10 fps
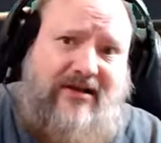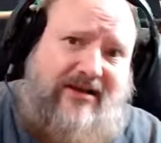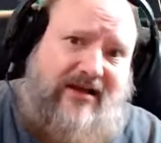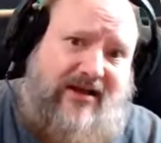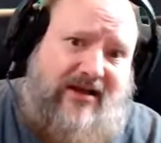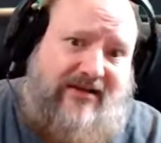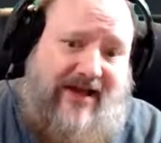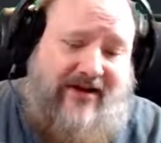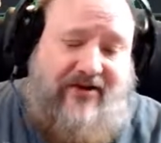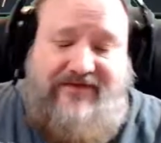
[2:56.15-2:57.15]

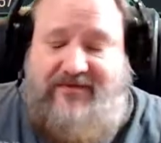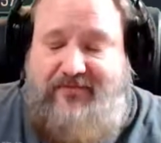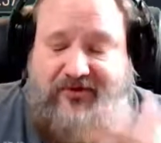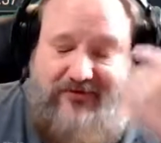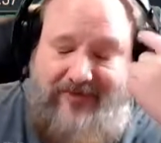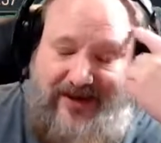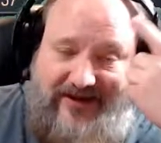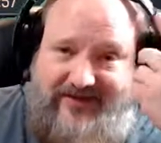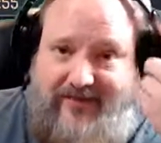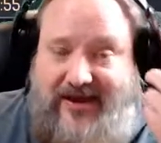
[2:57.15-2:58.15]
I don't know if it's a personal
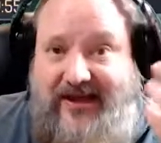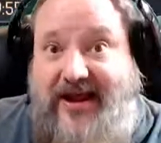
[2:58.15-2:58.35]
bias in my head.